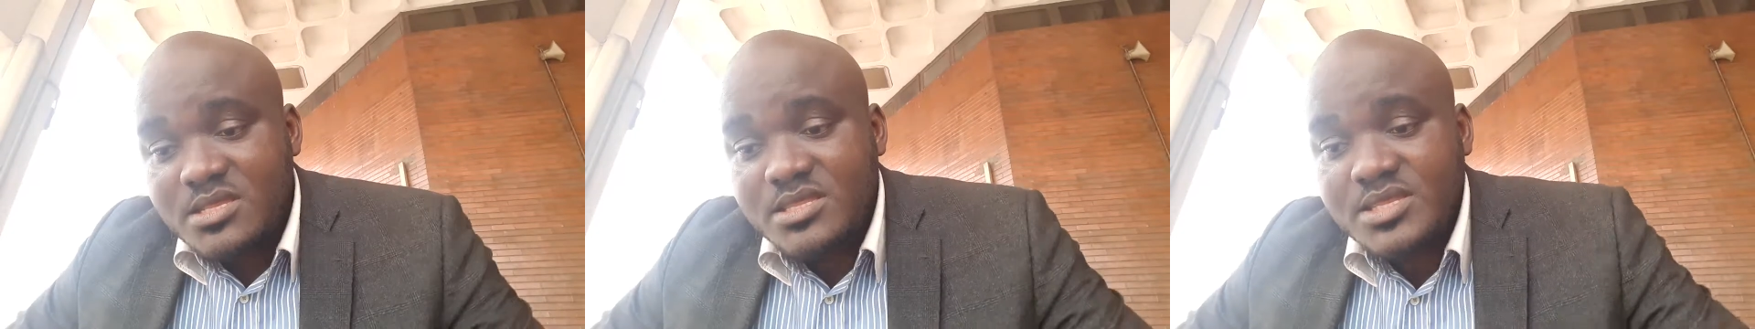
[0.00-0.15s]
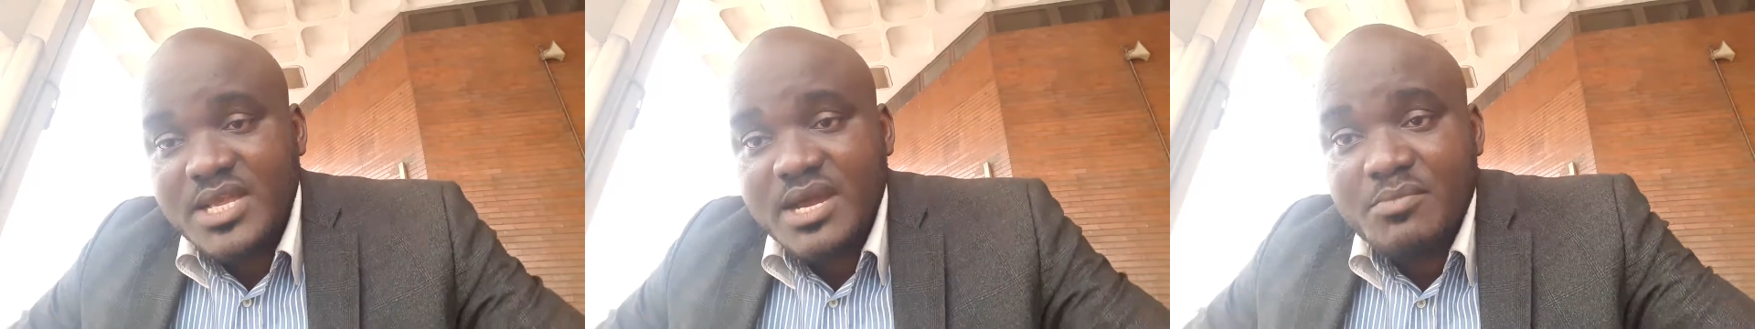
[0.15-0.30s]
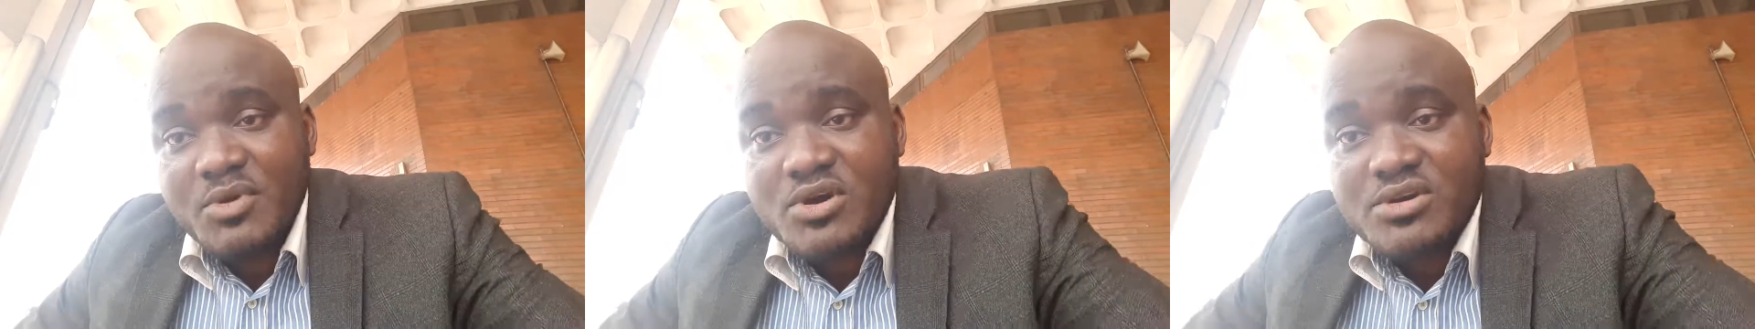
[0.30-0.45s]

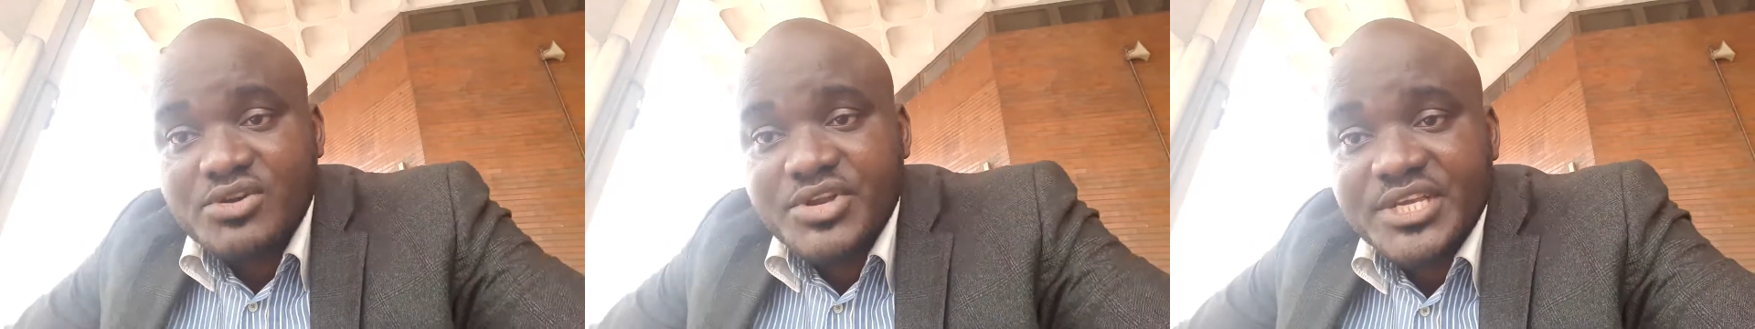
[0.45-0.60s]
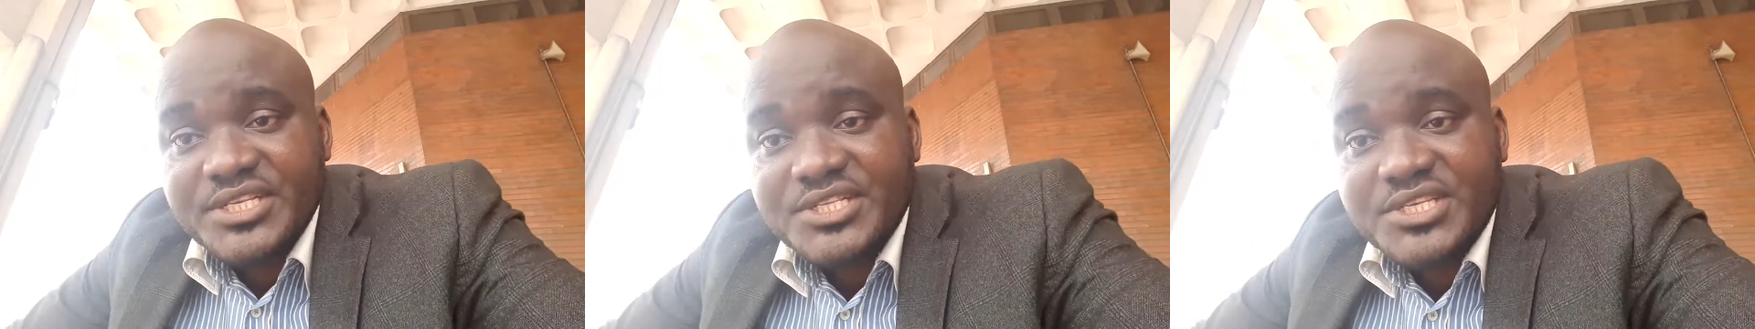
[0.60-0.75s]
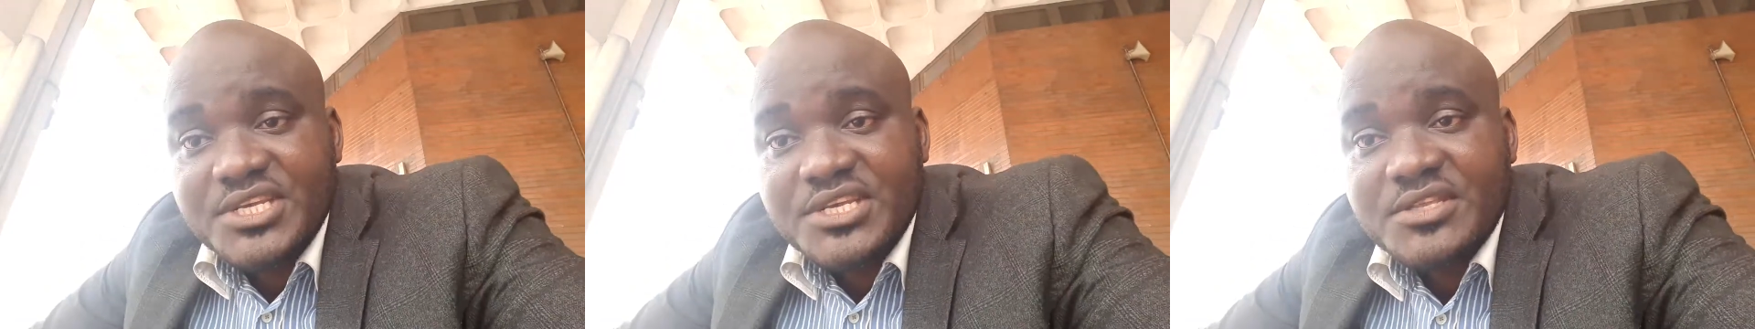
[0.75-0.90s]

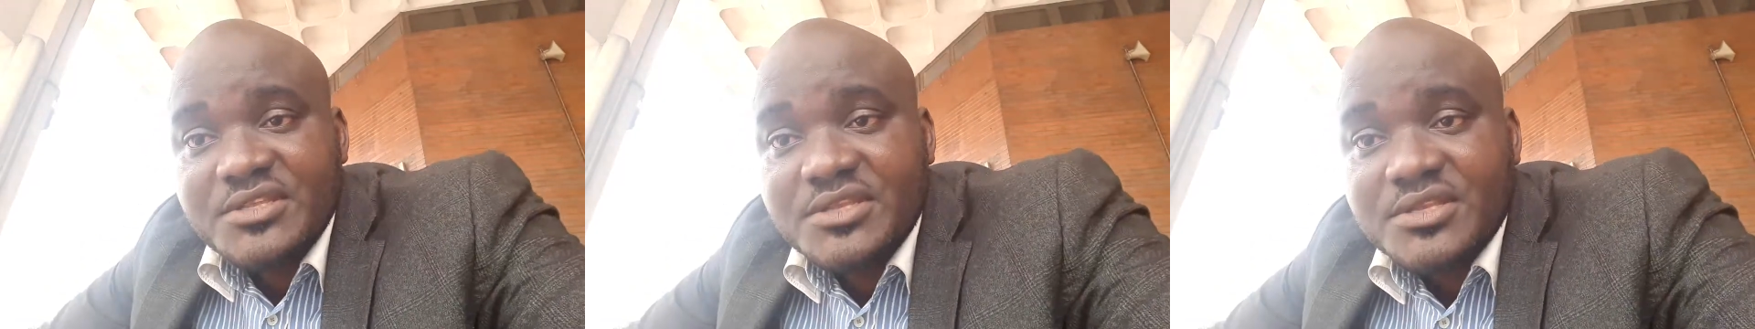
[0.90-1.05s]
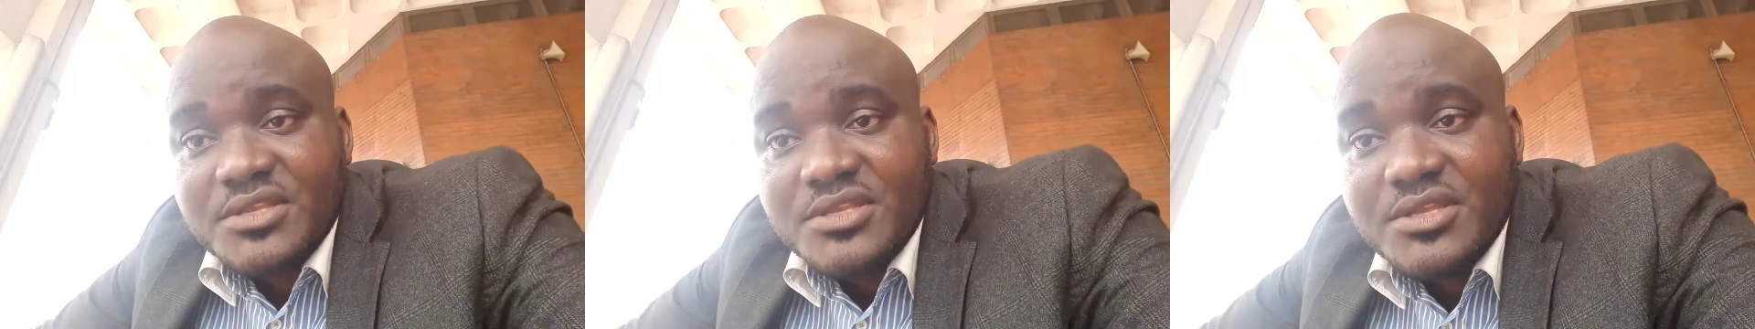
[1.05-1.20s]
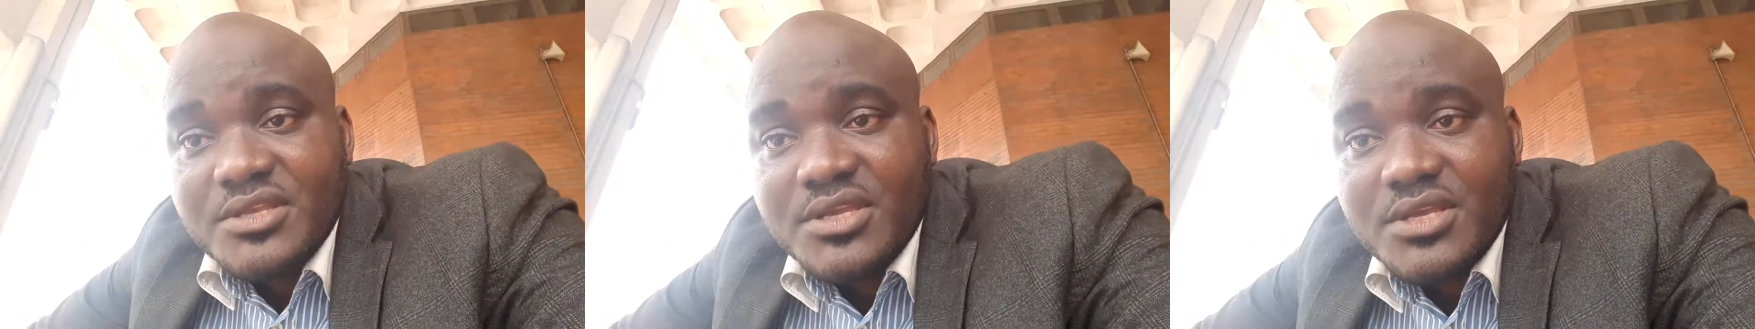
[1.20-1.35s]
democracy
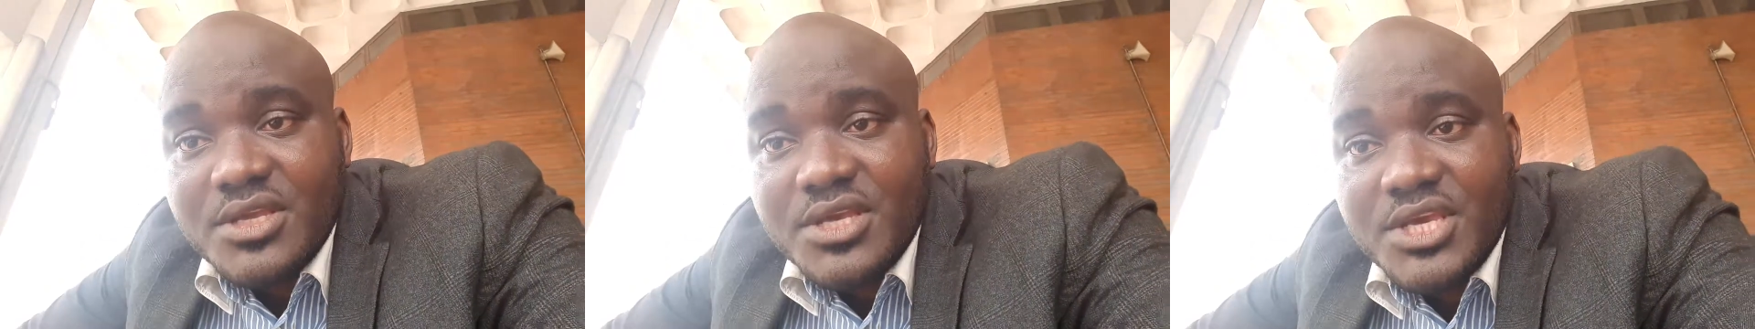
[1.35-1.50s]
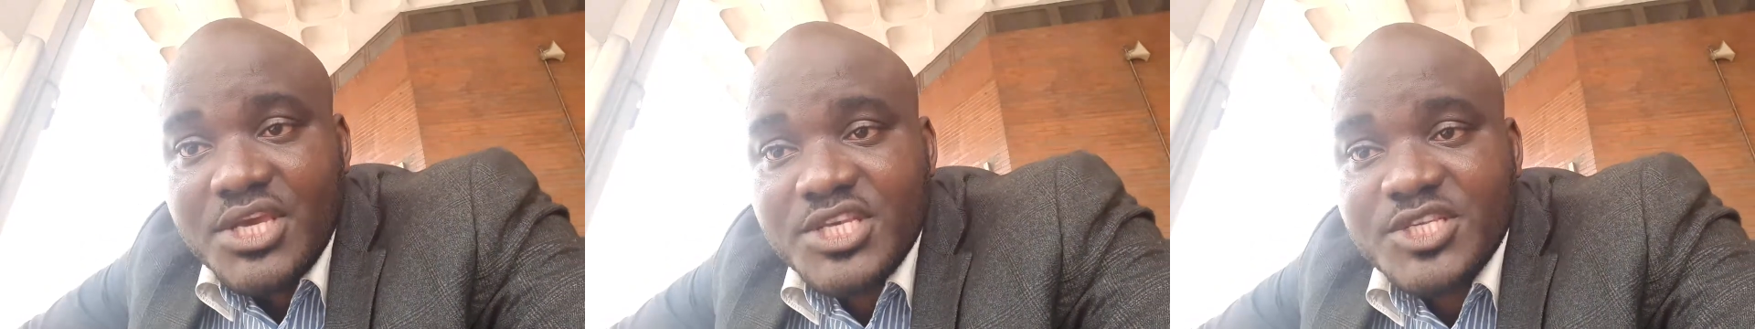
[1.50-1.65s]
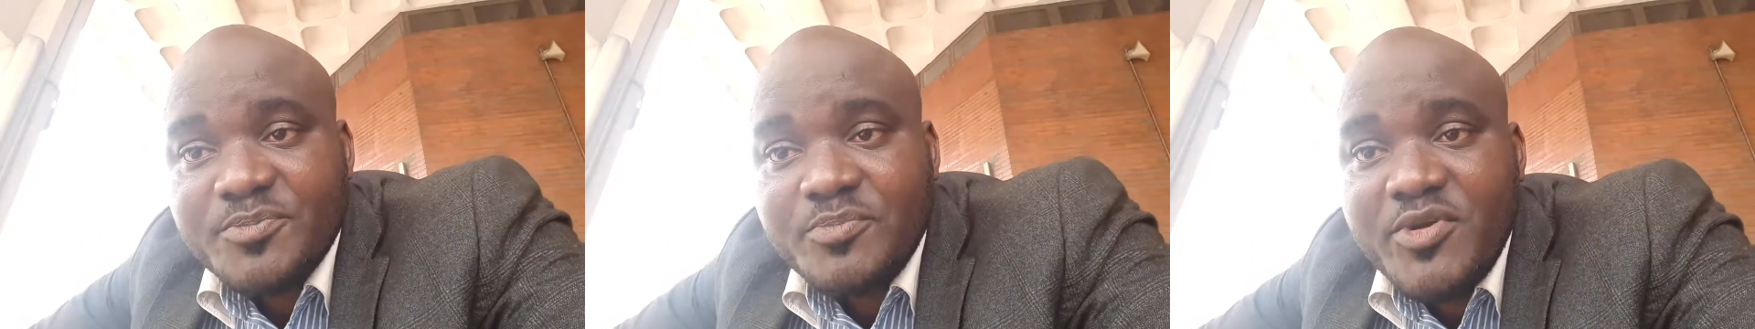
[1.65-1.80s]
is